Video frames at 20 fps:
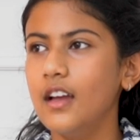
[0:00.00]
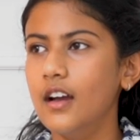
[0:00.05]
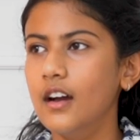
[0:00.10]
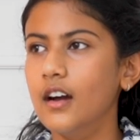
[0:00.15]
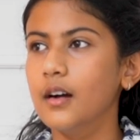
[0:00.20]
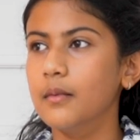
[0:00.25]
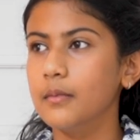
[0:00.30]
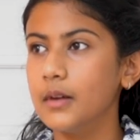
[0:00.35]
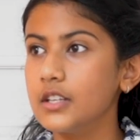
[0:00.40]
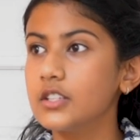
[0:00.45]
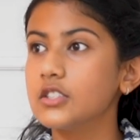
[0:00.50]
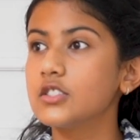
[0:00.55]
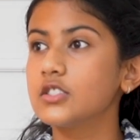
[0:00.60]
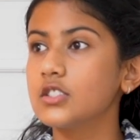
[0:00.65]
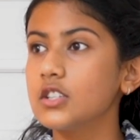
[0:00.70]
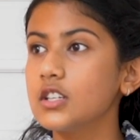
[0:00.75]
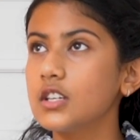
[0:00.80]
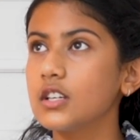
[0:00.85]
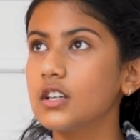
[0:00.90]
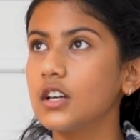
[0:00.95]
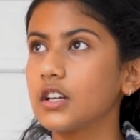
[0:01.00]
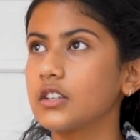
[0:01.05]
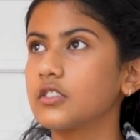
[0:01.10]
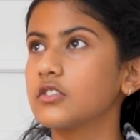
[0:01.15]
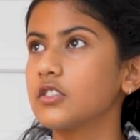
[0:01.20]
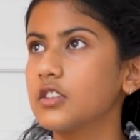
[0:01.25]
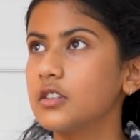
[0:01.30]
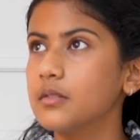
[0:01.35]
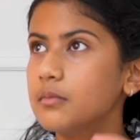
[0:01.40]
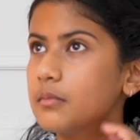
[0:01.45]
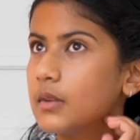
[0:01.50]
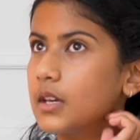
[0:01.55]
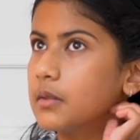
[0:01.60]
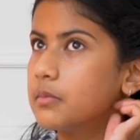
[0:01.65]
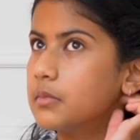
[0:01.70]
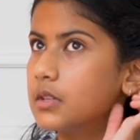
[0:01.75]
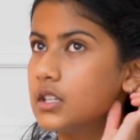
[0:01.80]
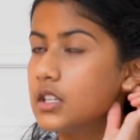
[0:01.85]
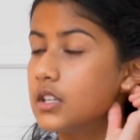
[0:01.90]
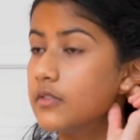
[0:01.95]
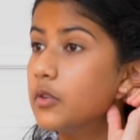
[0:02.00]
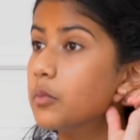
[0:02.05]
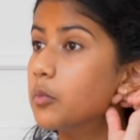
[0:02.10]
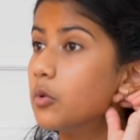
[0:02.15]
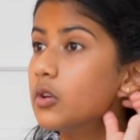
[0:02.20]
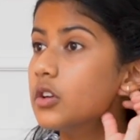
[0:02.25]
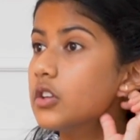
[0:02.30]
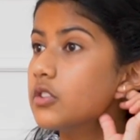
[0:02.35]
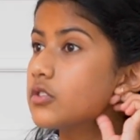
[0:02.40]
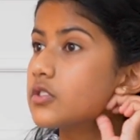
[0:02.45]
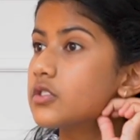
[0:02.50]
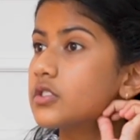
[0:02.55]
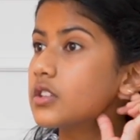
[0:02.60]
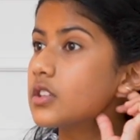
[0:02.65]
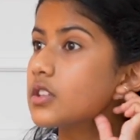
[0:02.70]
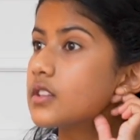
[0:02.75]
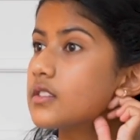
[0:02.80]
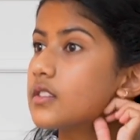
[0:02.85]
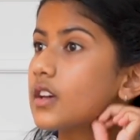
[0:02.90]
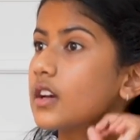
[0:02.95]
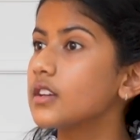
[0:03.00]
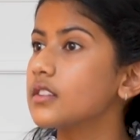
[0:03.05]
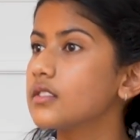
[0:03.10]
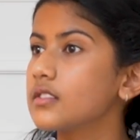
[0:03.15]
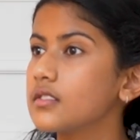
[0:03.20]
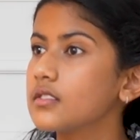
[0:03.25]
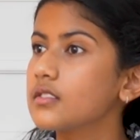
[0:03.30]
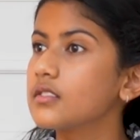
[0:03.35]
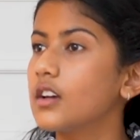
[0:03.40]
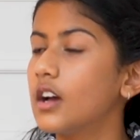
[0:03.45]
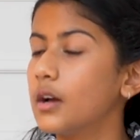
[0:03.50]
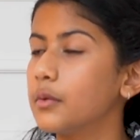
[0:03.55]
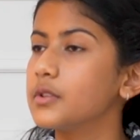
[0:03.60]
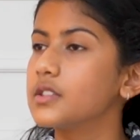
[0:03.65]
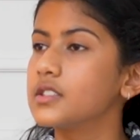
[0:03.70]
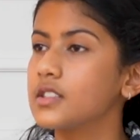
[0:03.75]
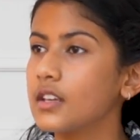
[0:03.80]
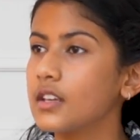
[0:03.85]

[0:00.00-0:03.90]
And she actually made me even more interested in science, I would